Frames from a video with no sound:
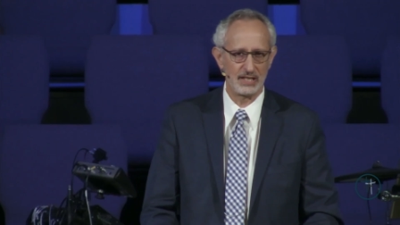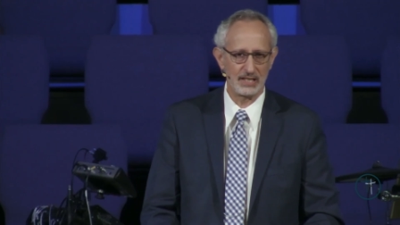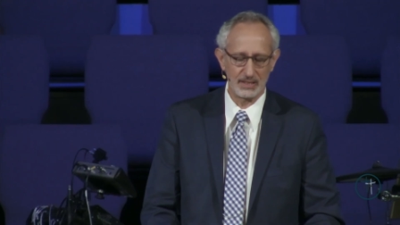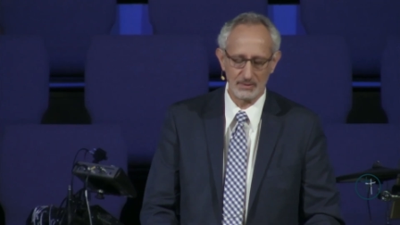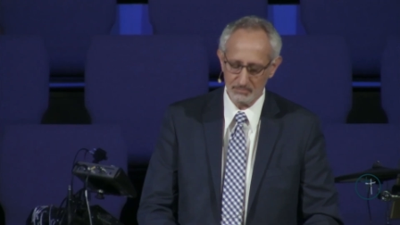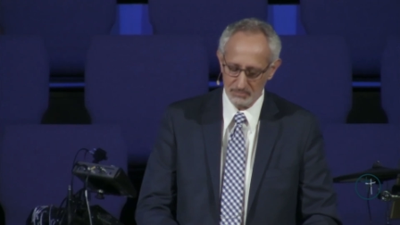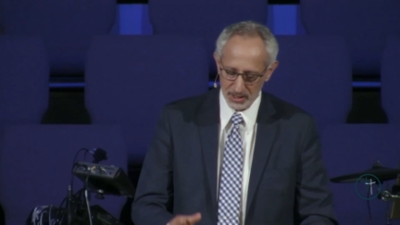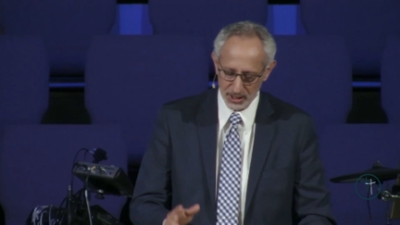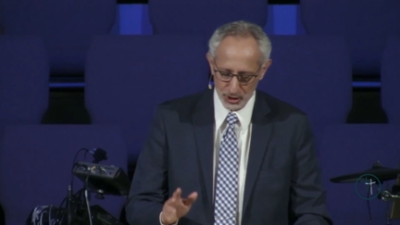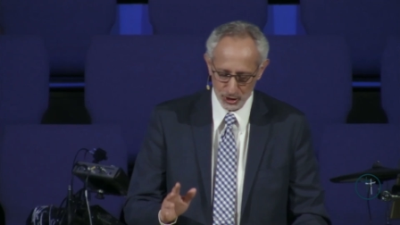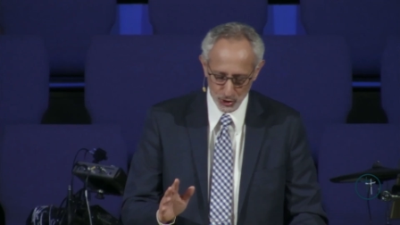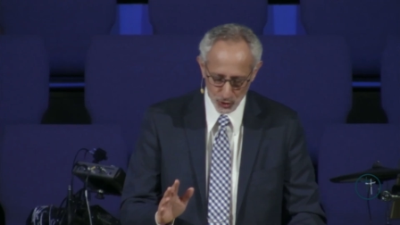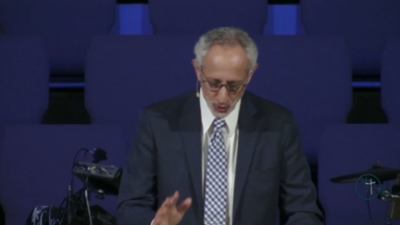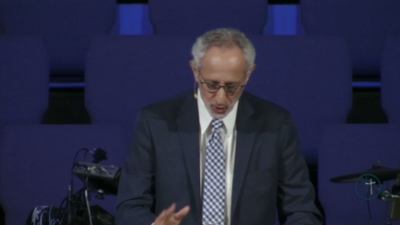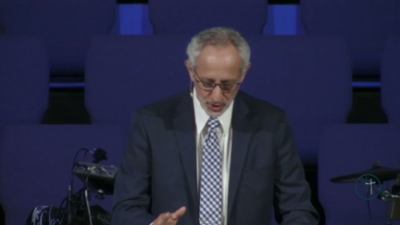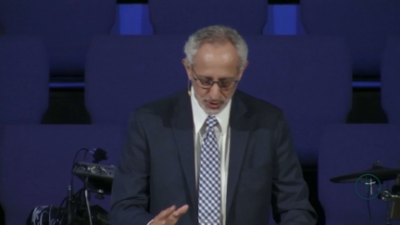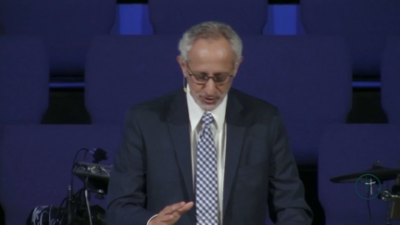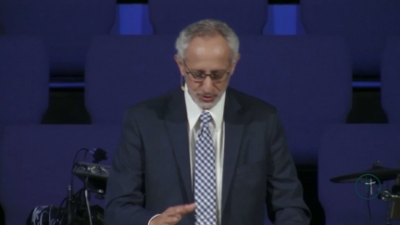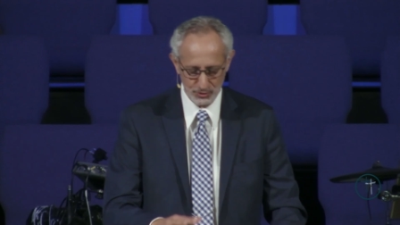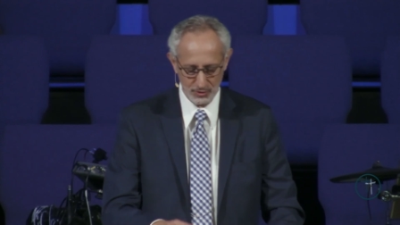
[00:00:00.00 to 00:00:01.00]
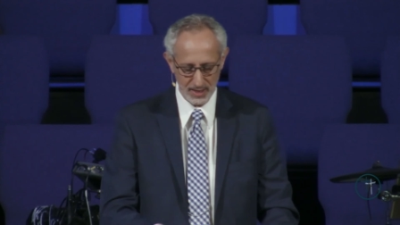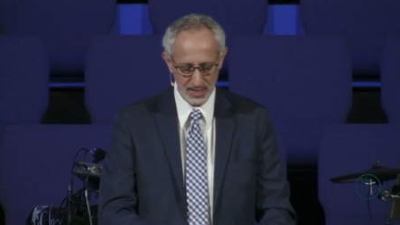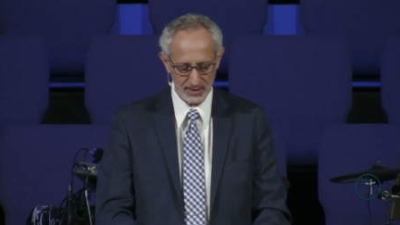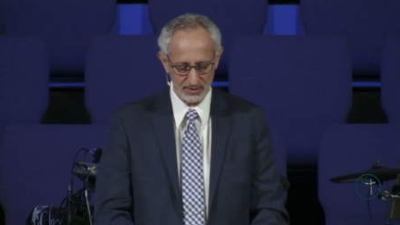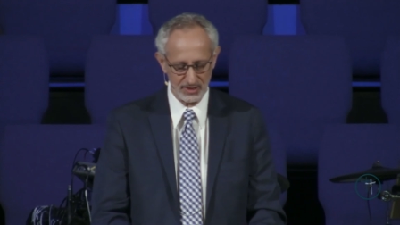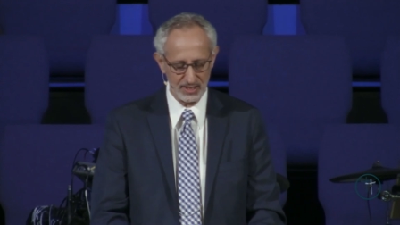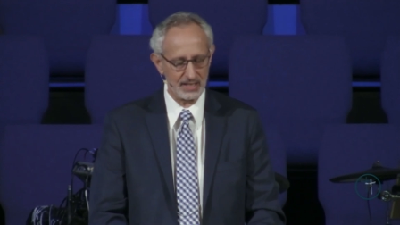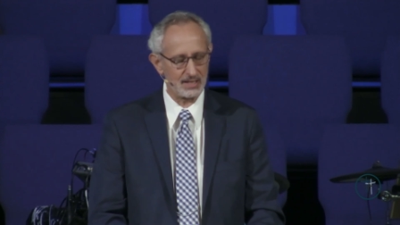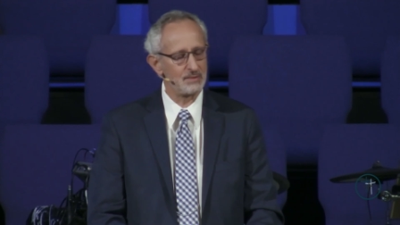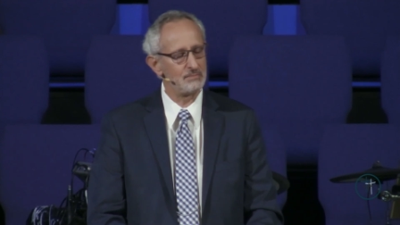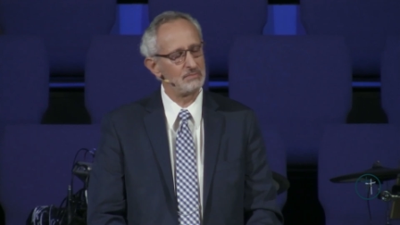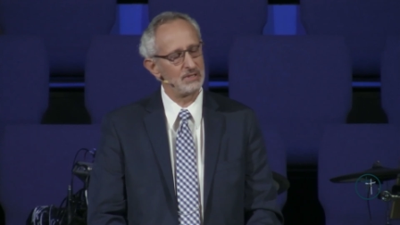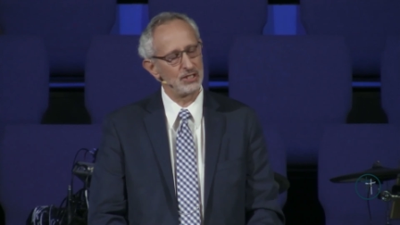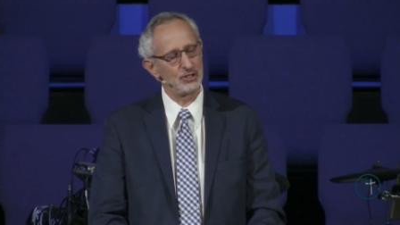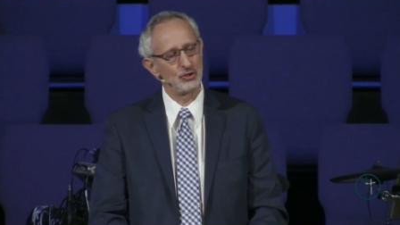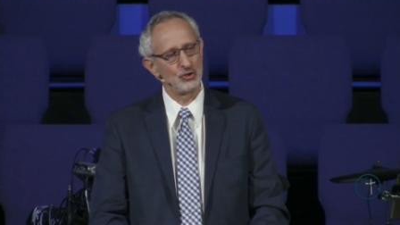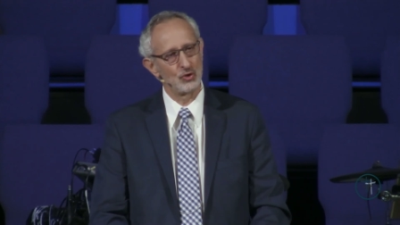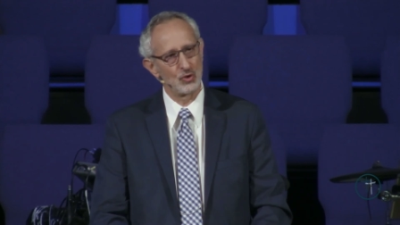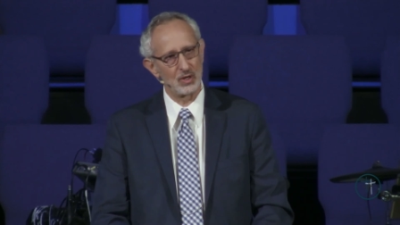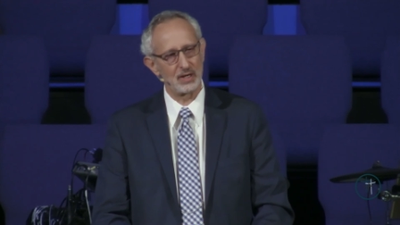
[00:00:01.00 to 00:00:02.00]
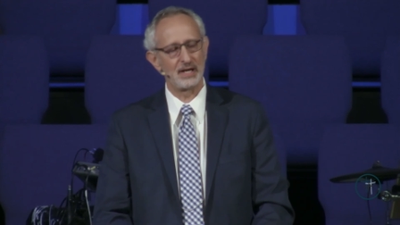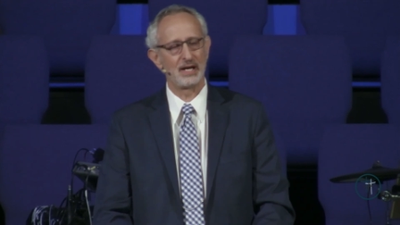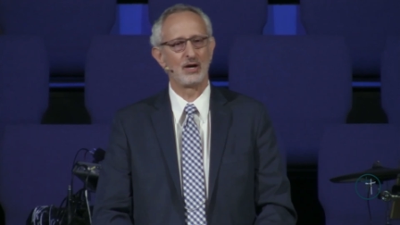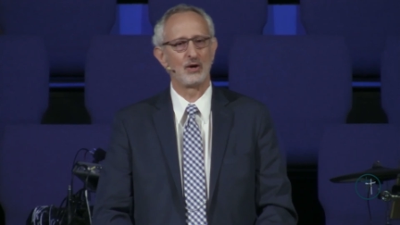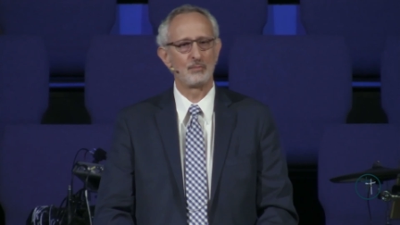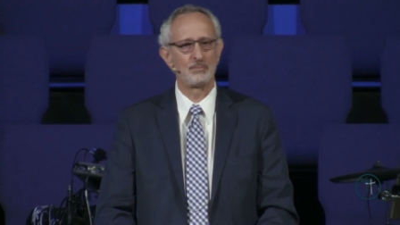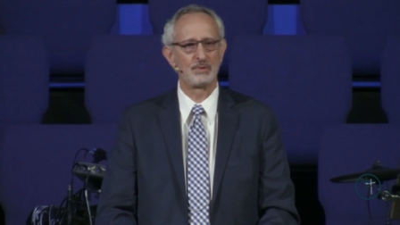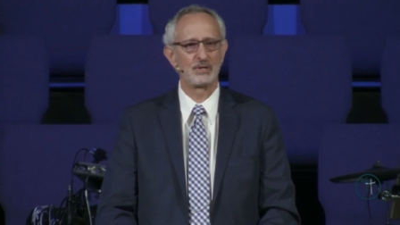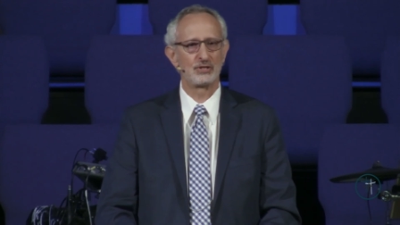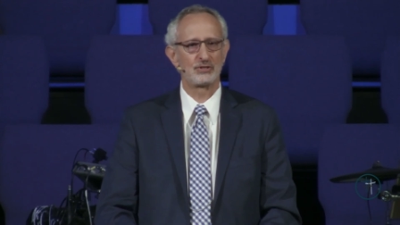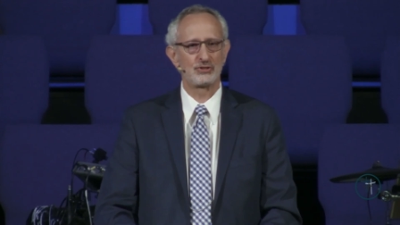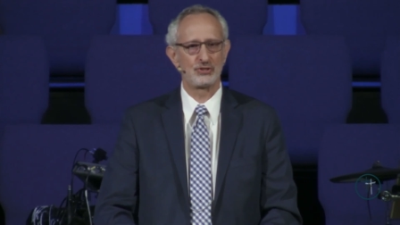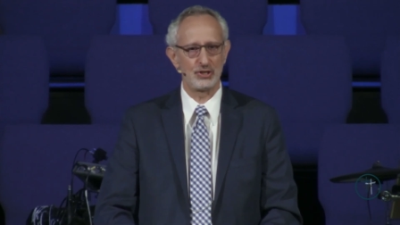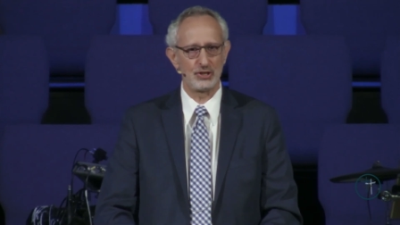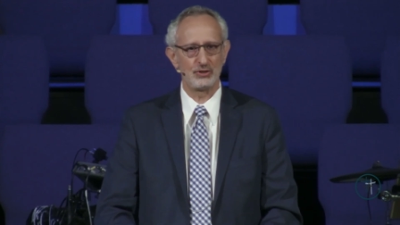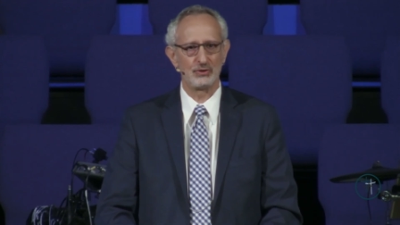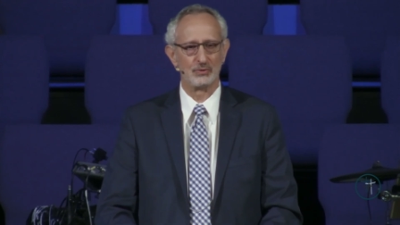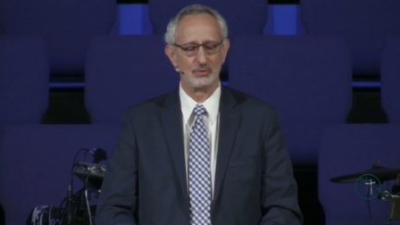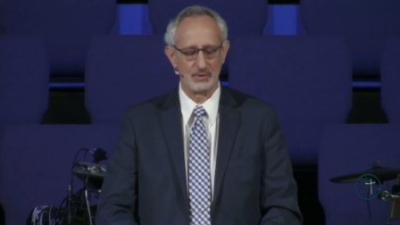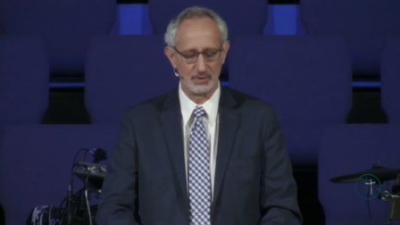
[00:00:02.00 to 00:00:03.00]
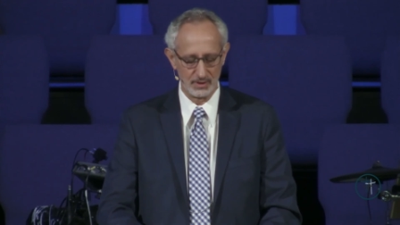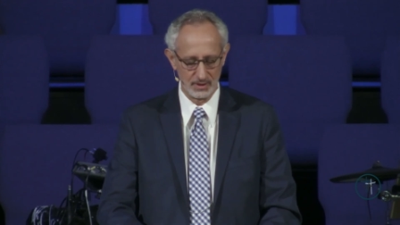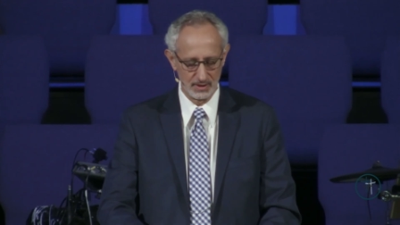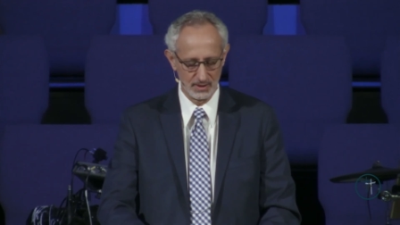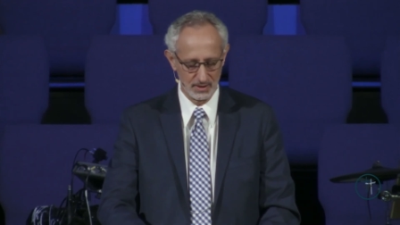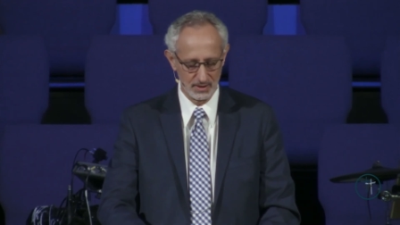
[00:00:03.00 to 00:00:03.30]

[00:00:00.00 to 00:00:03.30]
He can be your strength, He can be your helper too.